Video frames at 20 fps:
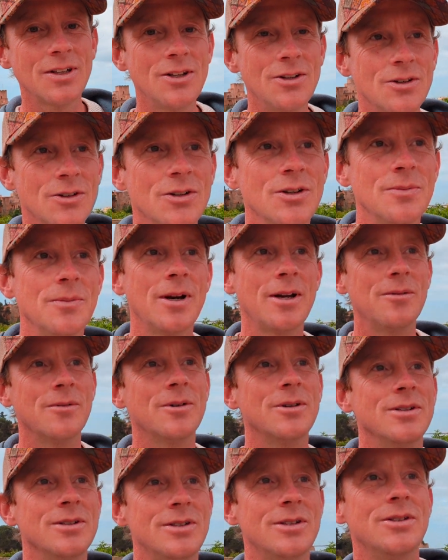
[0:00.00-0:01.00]
You might
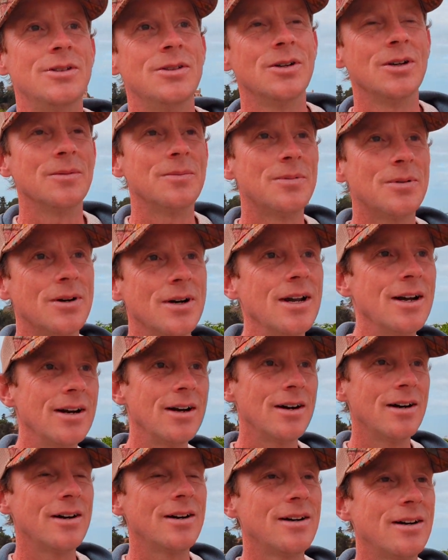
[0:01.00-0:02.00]
want to do a
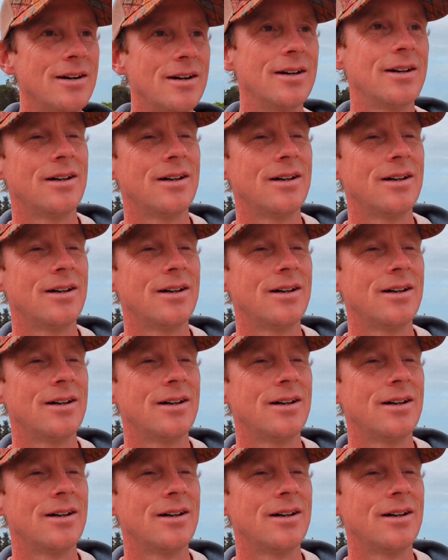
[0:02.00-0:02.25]
prayer,